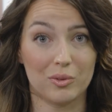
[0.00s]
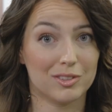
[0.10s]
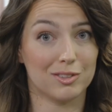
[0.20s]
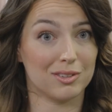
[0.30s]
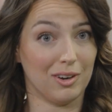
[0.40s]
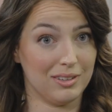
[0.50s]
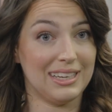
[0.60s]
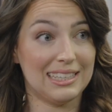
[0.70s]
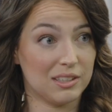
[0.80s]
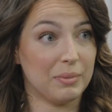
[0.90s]
does
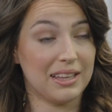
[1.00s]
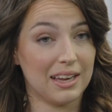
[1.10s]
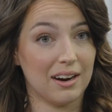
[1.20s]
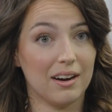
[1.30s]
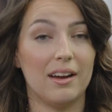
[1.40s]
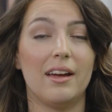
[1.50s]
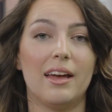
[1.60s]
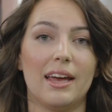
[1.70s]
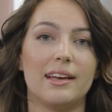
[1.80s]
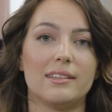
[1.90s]
need to be there
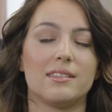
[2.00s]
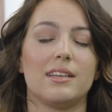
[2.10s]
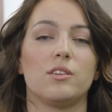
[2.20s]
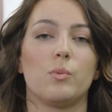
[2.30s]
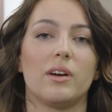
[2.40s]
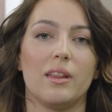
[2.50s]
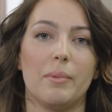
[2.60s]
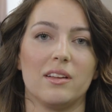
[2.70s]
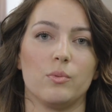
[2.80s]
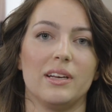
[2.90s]
is one of the
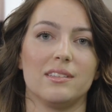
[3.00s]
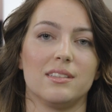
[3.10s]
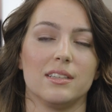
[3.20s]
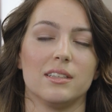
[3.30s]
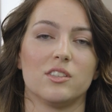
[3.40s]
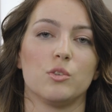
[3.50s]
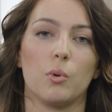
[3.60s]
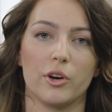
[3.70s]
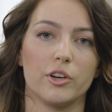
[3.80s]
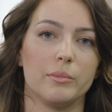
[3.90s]
best ways to
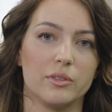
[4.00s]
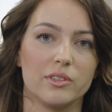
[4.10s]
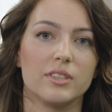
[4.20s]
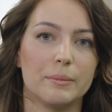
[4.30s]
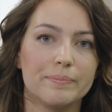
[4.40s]
support your immune system.